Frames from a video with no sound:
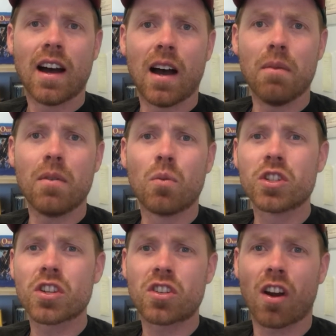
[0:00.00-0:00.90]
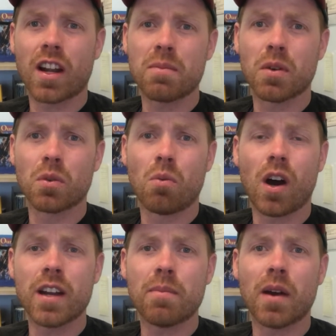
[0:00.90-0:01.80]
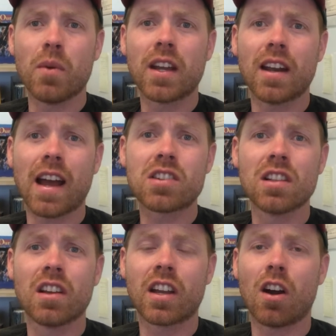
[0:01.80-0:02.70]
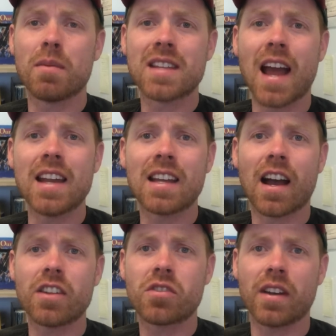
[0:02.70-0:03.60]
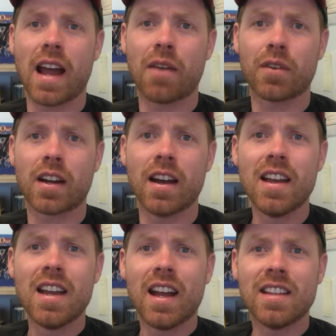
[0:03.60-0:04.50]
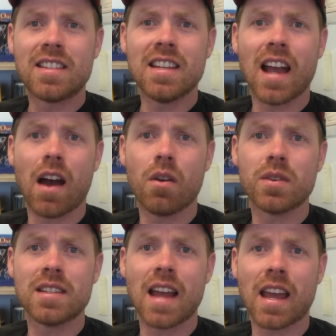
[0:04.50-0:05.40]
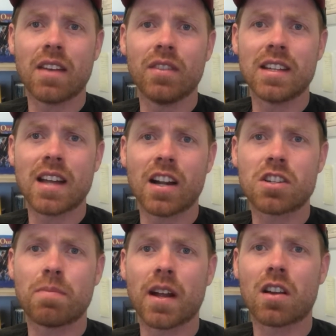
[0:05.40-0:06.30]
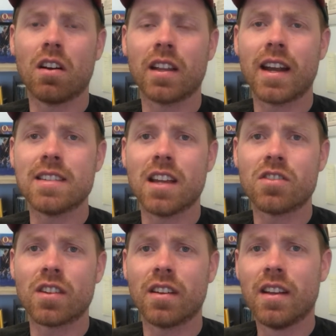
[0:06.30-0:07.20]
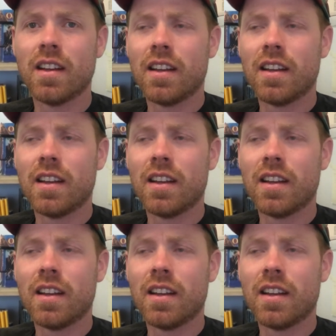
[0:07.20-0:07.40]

Um, we're just talking about Rwanda, but we could actually look at almost any country in Africa and see how it was negatively touched by colonization.